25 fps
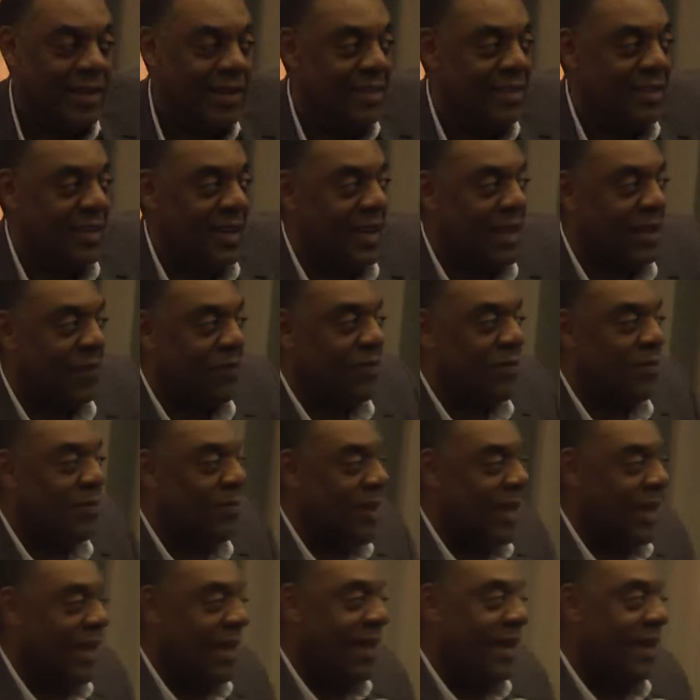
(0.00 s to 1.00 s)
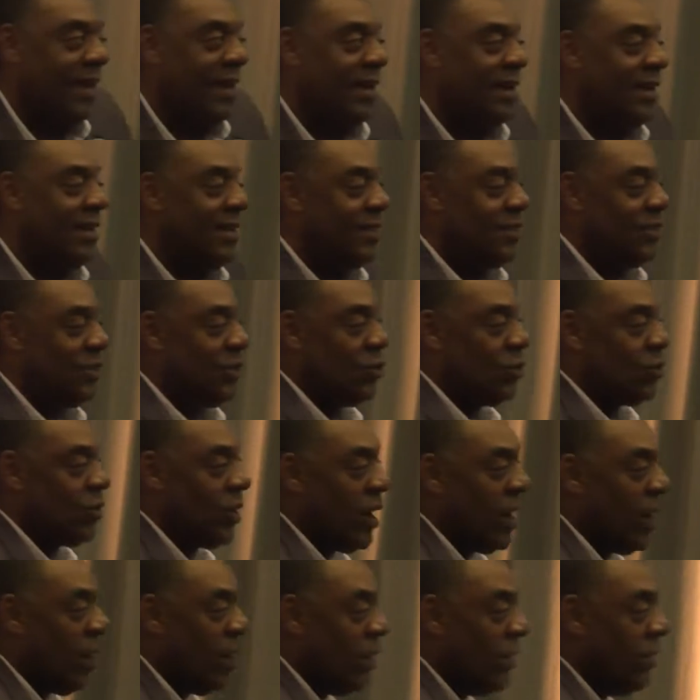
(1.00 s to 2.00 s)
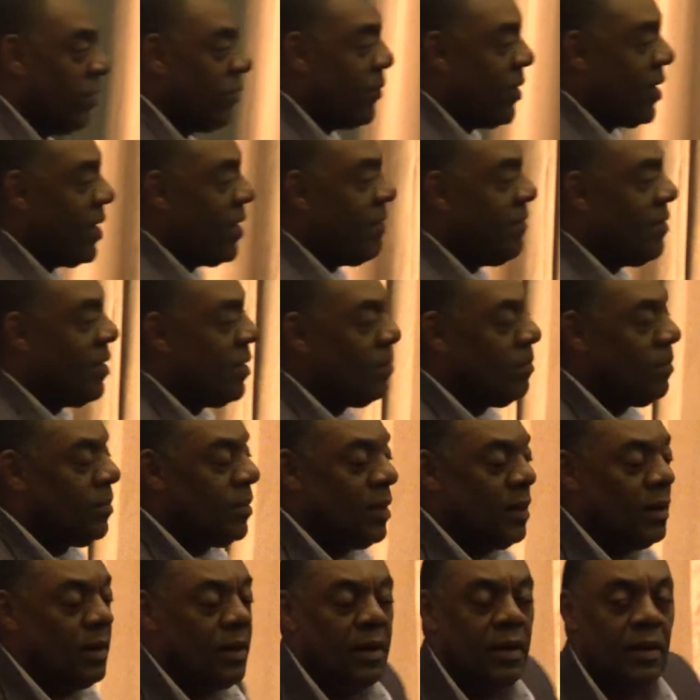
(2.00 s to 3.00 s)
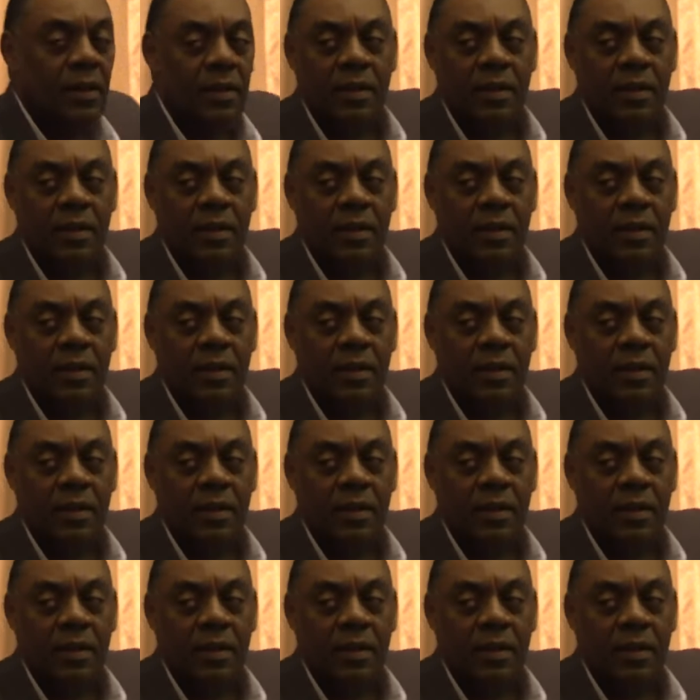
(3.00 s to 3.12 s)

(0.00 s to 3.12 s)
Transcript: take it from me. So try all three of them. They're